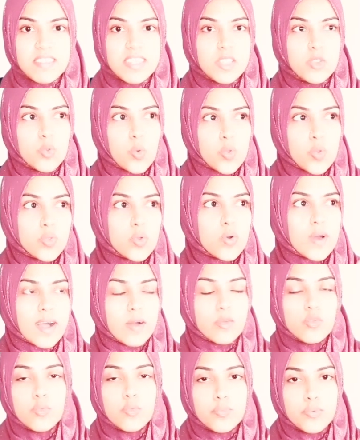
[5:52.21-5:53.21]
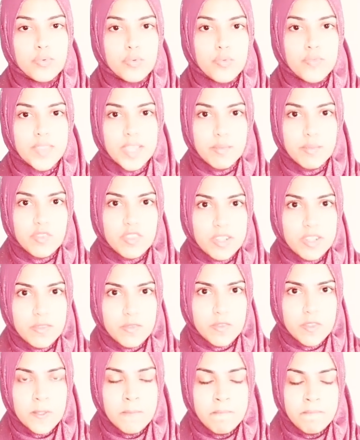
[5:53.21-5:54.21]
they don't know how to prove
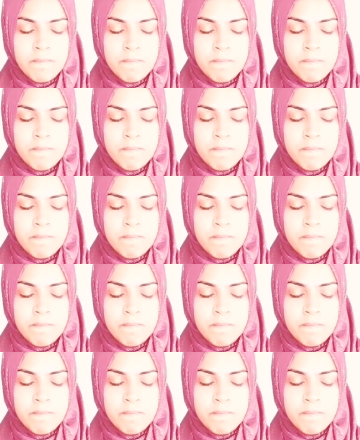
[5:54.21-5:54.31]
themselves.